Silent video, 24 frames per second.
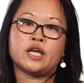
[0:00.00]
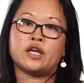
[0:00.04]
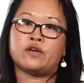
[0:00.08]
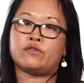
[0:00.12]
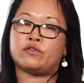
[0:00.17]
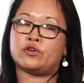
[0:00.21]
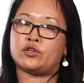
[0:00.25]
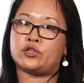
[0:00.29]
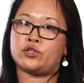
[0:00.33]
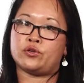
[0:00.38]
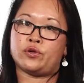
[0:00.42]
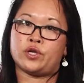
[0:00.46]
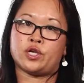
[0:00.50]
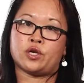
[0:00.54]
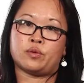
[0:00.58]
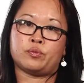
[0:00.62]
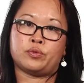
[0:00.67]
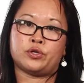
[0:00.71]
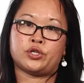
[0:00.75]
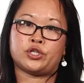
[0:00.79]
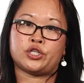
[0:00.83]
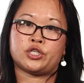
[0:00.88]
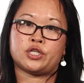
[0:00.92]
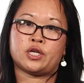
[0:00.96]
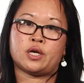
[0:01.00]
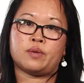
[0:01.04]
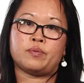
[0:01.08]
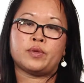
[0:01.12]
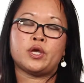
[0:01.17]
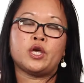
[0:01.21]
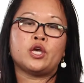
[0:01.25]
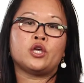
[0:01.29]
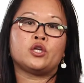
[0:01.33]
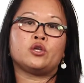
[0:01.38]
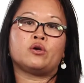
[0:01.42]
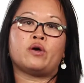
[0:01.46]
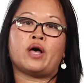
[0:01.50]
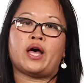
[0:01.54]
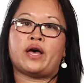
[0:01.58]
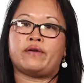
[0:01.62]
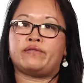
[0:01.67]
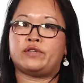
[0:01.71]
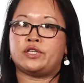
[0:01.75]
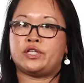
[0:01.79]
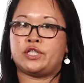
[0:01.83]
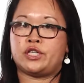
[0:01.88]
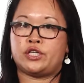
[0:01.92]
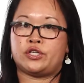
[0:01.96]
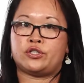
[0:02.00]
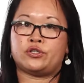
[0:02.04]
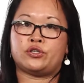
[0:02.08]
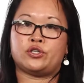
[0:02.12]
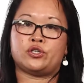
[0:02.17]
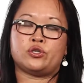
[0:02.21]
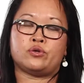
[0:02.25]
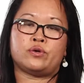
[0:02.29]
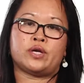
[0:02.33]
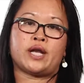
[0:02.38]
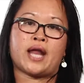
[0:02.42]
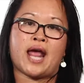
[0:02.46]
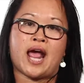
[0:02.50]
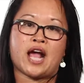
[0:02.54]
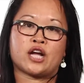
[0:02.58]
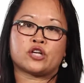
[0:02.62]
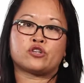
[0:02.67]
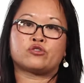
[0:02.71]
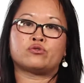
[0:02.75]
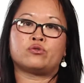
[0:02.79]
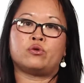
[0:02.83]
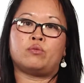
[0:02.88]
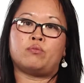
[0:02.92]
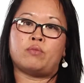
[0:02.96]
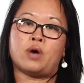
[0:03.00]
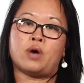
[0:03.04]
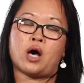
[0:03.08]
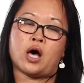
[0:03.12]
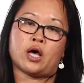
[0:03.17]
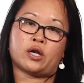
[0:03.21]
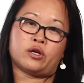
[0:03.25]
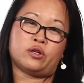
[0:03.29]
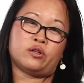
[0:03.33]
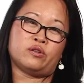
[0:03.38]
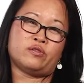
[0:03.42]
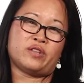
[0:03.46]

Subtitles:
if you're doing a push-up, you'll have the teacher do an actual model,